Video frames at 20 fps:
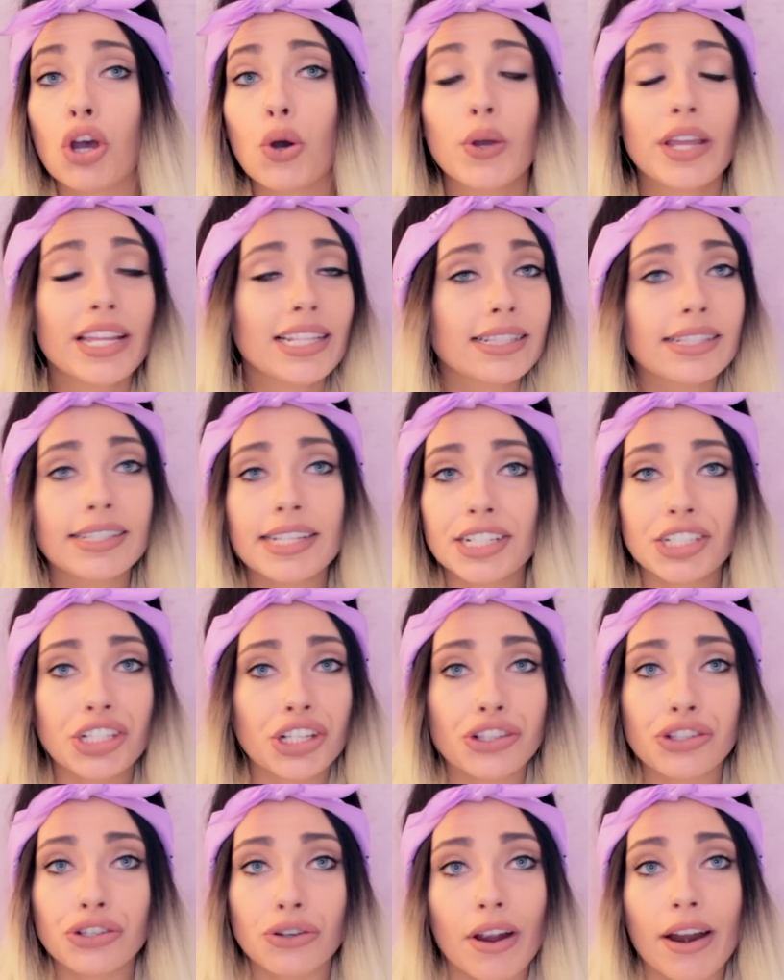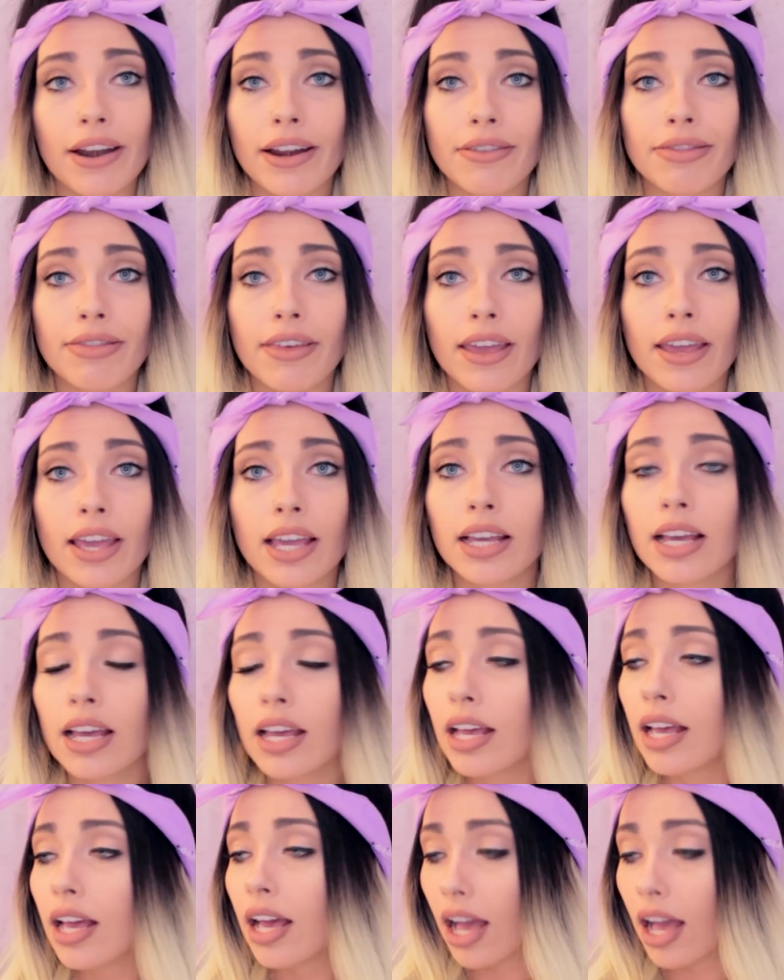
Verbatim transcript: Don't get stitches or anything.